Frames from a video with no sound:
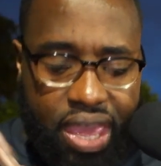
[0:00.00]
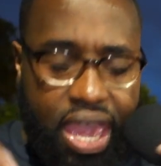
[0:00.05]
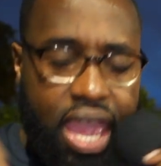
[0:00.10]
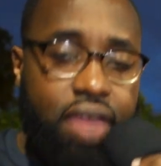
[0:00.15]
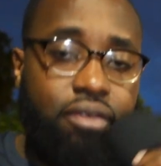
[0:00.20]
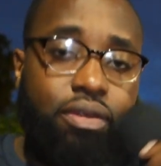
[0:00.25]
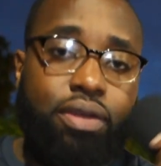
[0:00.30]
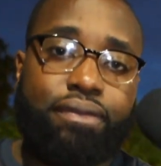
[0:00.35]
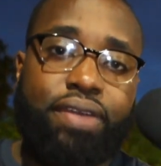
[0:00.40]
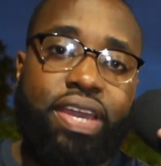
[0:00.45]

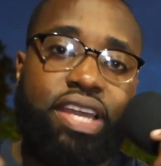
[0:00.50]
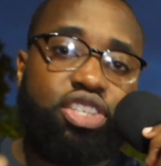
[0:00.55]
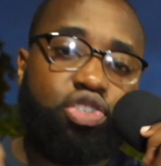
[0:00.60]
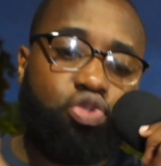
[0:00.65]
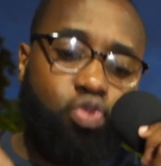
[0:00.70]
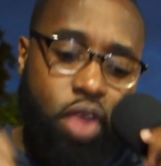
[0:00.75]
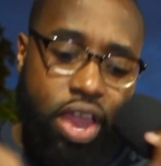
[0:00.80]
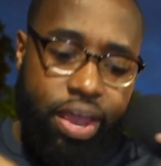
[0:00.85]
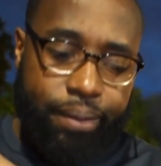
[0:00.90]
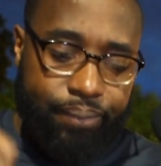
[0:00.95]
Everything
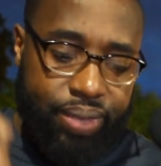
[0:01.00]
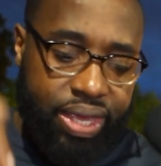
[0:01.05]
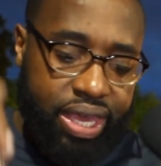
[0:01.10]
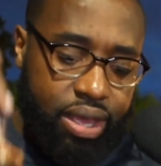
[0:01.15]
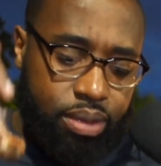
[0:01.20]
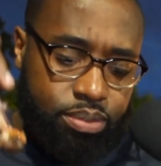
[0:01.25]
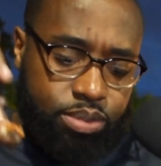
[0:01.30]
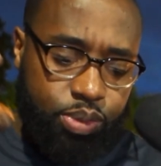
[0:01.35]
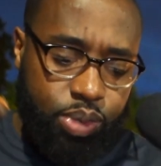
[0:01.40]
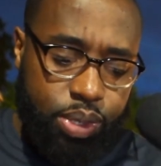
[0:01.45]
is right.
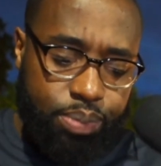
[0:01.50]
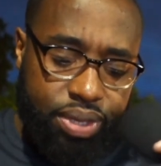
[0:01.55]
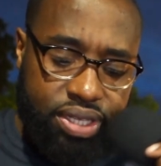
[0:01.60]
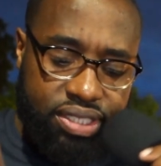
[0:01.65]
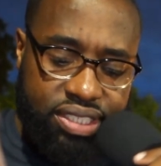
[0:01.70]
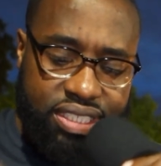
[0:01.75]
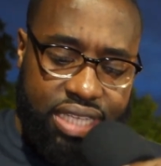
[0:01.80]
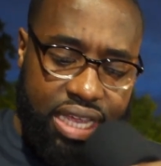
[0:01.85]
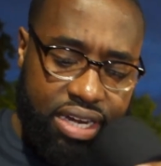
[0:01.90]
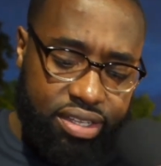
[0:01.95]
It comes with a bit
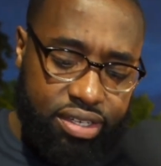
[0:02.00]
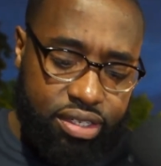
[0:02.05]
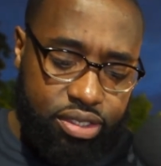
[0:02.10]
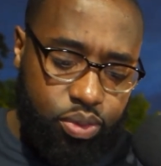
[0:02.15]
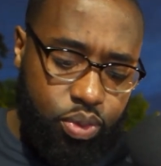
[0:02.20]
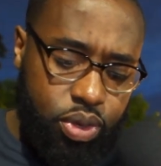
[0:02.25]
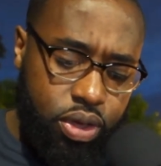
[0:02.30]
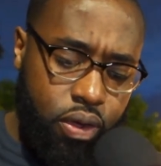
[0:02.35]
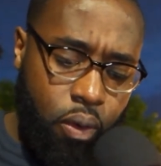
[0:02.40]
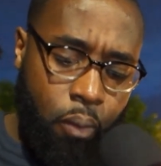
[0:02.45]
of salad
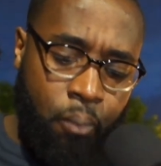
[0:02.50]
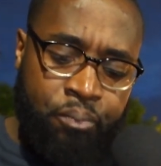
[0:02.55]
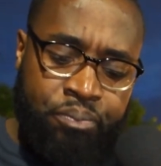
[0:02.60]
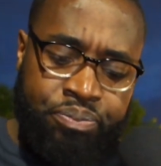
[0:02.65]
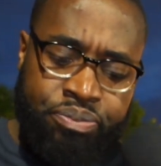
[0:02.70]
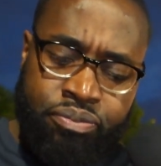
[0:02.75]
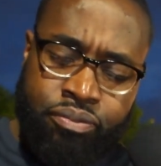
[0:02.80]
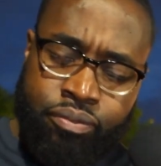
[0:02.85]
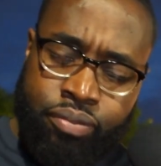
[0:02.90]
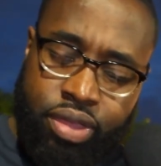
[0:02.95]
as well.
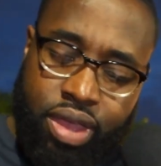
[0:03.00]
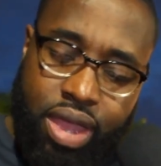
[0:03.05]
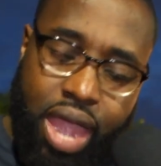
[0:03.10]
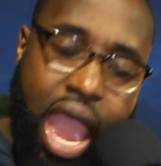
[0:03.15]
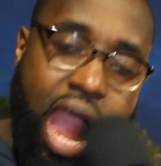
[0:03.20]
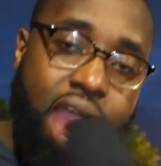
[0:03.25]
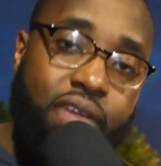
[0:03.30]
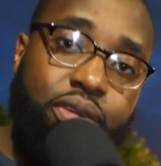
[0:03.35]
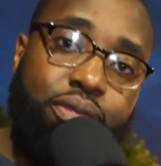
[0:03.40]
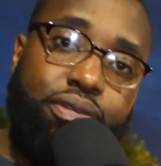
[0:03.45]

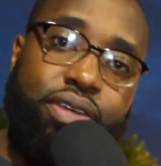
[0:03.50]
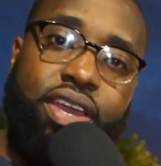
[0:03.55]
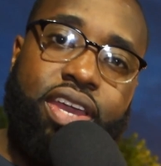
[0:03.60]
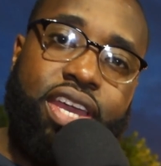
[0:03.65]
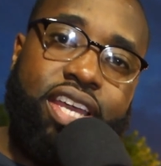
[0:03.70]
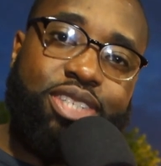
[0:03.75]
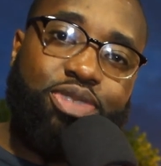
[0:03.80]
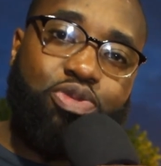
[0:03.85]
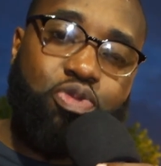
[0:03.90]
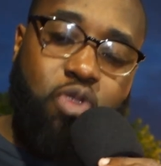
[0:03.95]

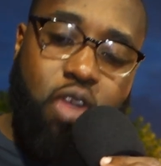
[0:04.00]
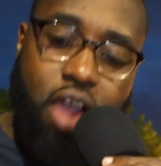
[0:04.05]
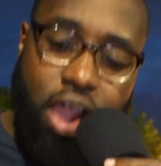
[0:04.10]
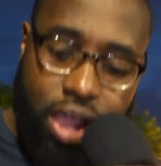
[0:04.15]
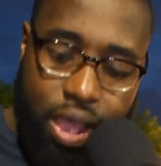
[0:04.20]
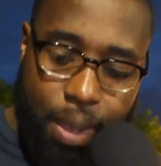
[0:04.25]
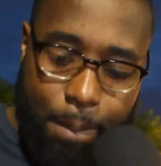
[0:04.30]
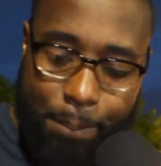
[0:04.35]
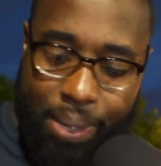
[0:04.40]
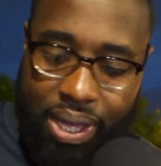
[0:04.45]
Everything is
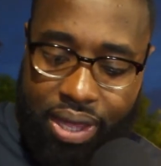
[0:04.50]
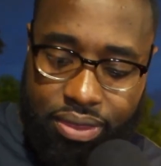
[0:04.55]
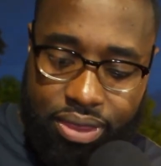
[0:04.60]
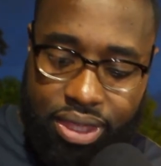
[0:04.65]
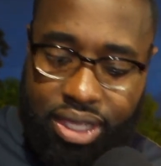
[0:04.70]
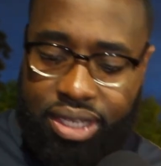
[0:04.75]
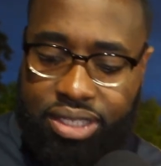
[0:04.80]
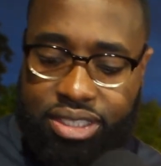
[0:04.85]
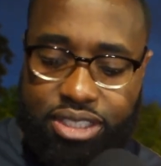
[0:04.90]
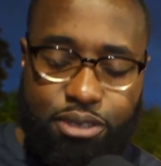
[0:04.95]
right
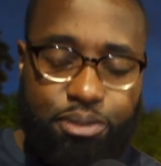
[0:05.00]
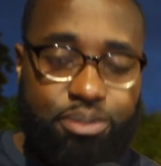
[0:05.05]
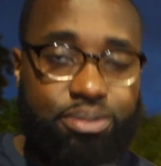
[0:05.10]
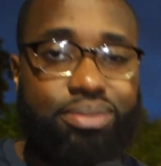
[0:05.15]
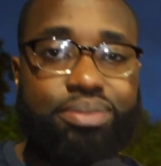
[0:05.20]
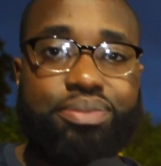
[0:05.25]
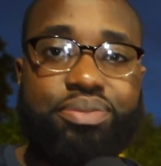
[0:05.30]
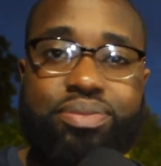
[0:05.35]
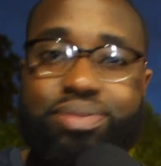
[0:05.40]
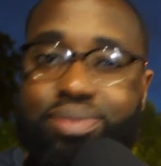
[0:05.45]
about this.
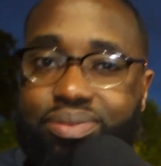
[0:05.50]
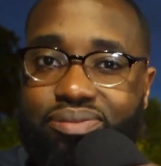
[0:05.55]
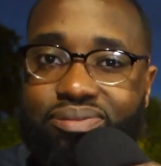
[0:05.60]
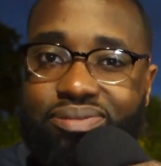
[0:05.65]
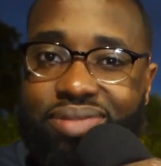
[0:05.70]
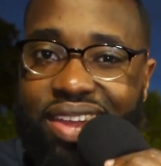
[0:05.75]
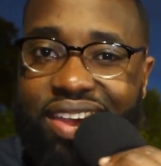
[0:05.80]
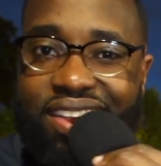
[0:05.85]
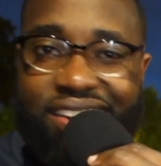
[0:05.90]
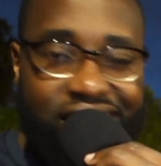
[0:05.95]

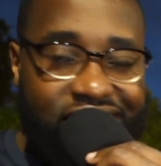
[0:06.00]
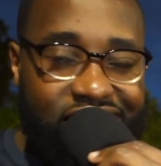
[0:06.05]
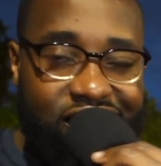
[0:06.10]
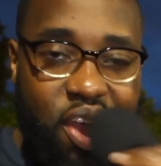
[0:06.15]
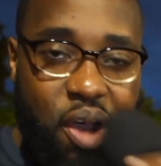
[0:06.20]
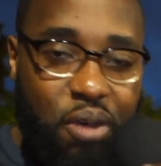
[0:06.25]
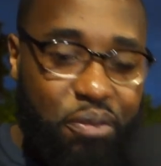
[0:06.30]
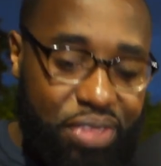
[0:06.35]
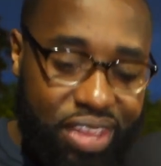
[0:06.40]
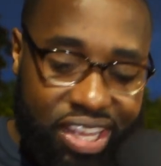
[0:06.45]

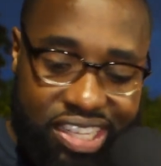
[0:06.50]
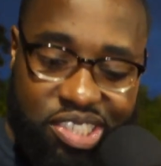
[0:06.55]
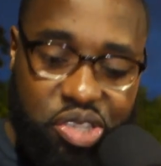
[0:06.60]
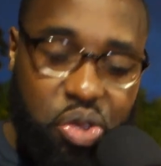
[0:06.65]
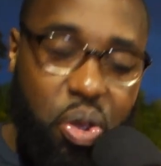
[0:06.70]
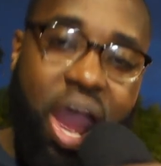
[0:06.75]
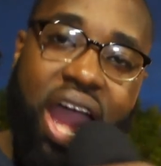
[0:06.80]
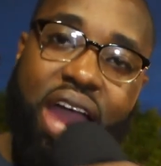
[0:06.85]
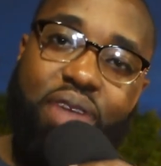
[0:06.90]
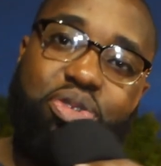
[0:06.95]
Love
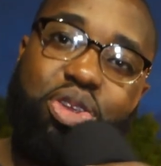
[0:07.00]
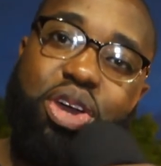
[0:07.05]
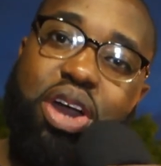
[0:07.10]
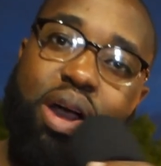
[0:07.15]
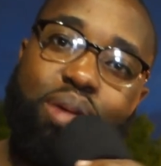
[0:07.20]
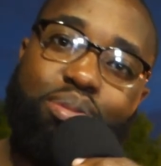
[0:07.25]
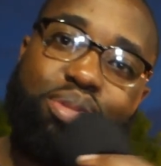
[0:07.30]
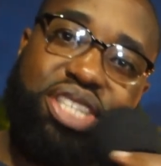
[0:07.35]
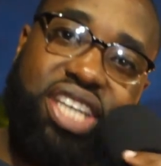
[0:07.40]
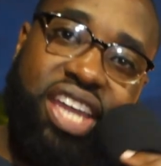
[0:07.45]
this. You have to
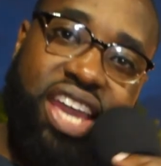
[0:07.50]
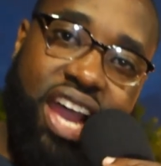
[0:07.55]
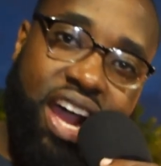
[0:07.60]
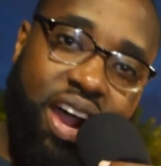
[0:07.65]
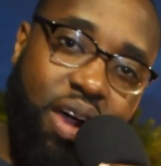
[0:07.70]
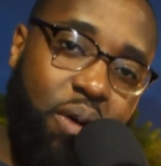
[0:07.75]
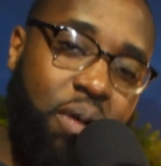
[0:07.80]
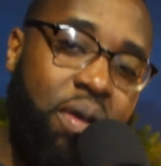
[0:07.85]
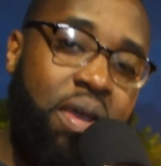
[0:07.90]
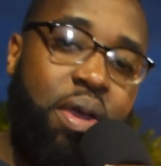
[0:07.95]
come check it
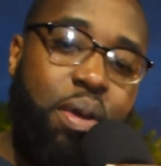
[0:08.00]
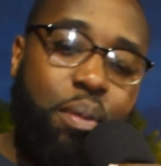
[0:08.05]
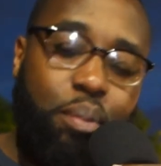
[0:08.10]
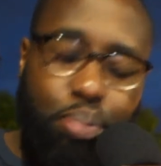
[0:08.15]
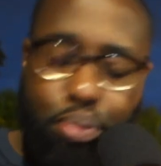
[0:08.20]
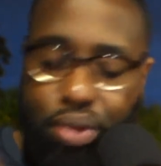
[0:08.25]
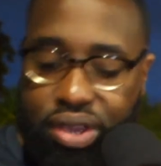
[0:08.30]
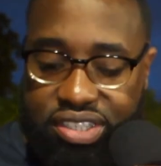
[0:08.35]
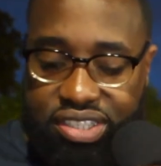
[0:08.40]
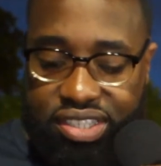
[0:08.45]
out.
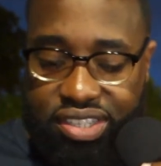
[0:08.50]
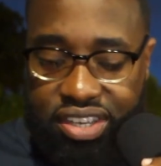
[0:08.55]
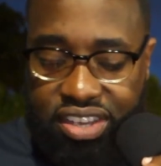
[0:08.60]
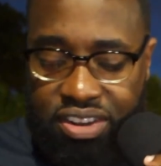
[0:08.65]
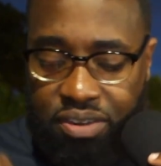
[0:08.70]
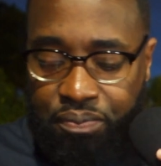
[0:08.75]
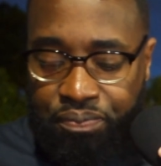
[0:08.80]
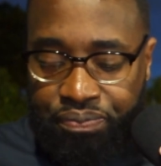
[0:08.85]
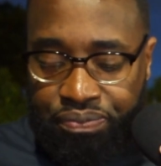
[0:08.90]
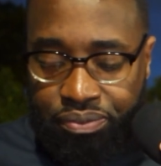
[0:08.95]

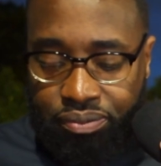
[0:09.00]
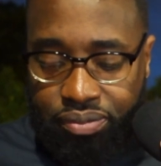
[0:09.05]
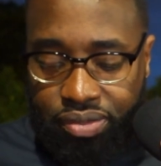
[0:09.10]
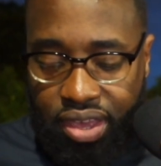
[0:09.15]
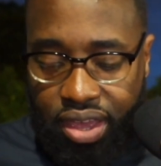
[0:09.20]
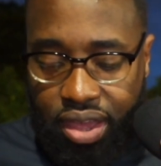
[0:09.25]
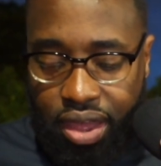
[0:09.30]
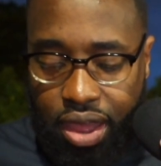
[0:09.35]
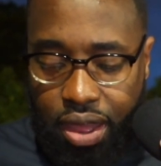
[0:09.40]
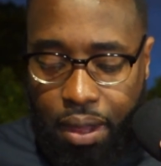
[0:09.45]
Brixton,
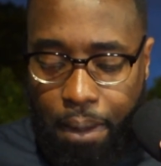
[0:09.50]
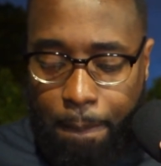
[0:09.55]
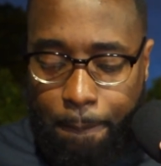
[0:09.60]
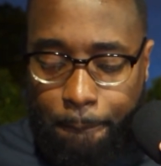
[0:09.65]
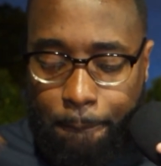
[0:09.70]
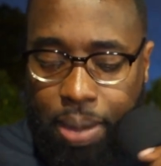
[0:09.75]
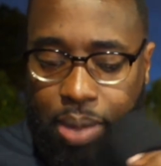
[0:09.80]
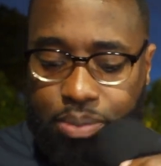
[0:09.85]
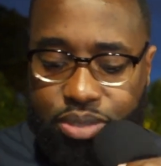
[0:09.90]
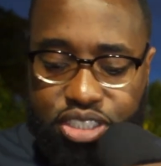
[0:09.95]
uh,
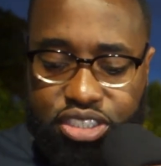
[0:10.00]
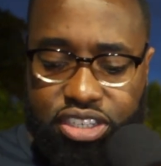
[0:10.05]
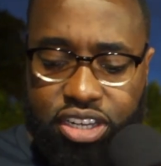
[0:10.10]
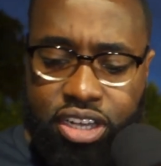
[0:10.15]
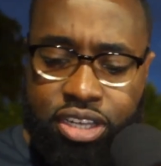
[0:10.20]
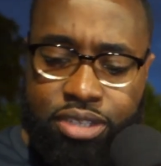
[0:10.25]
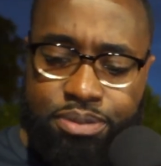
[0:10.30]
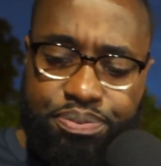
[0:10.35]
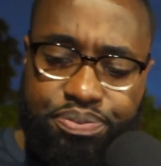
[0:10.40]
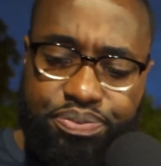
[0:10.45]
Mama
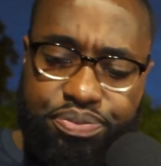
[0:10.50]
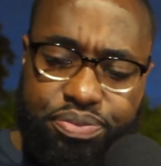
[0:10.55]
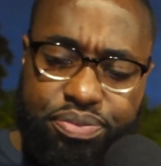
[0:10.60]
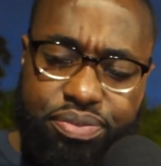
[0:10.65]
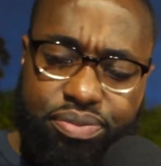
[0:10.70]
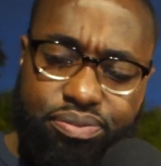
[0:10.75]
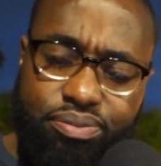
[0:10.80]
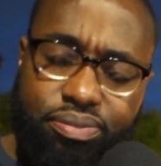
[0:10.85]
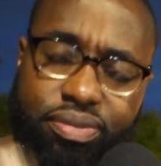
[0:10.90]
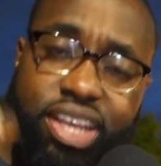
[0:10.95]
Jerk,
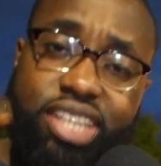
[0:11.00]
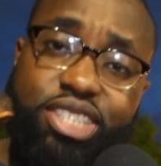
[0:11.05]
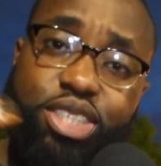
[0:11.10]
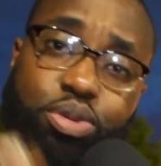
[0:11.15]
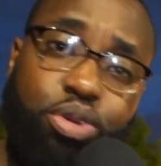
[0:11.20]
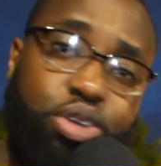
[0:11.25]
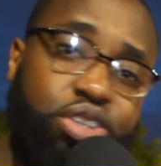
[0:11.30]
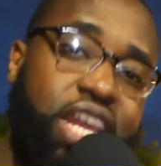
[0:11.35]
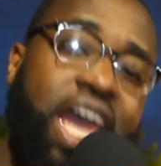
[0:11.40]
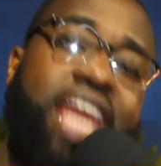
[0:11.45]

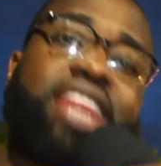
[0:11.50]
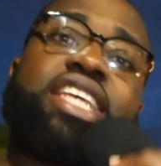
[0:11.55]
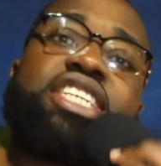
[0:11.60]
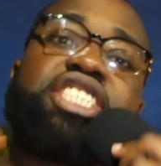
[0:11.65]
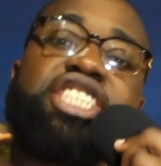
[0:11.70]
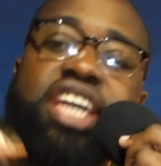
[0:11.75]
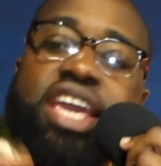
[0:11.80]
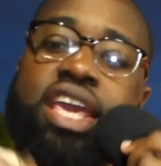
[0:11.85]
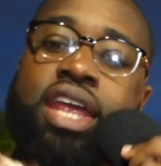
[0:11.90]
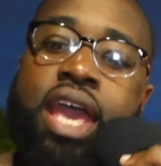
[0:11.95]
some good. And the
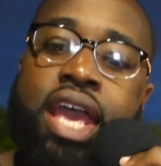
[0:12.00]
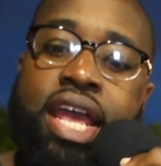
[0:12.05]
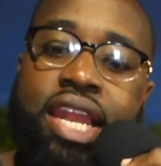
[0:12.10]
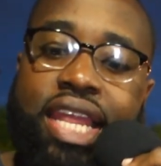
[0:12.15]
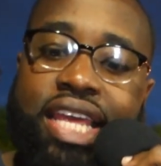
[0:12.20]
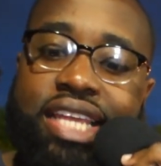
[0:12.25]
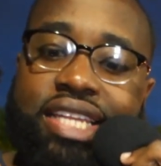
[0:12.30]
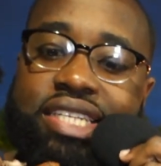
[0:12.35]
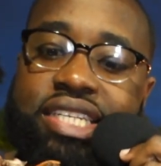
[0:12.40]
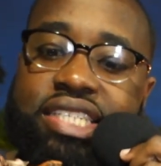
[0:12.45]
chicken,
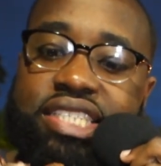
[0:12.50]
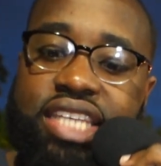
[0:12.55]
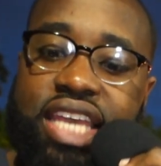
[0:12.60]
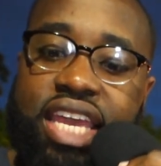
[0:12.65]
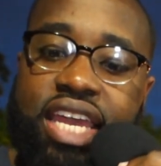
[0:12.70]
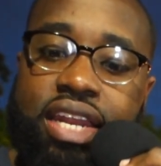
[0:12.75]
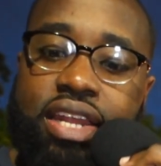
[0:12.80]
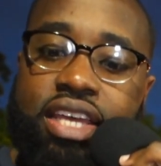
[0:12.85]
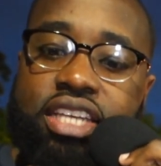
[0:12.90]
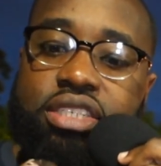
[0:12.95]
like the
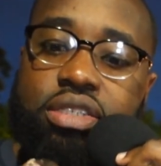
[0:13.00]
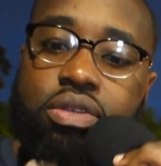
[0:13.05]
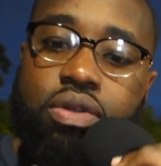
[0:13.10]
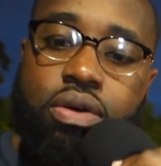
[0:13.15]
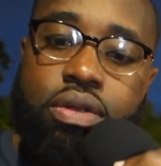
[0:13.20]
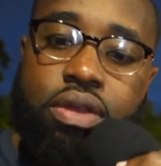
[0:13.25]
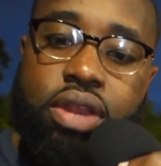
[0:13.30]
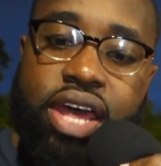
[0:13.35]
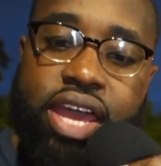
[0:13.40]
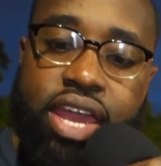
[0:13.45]
skin, it's
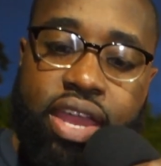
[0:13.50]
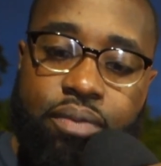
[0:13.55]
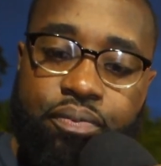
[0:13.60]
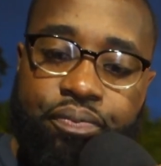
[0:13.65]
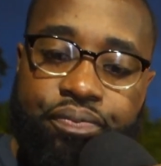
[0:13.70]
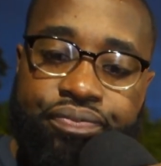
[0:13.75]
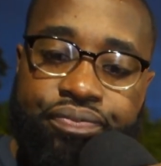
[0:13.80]
not like.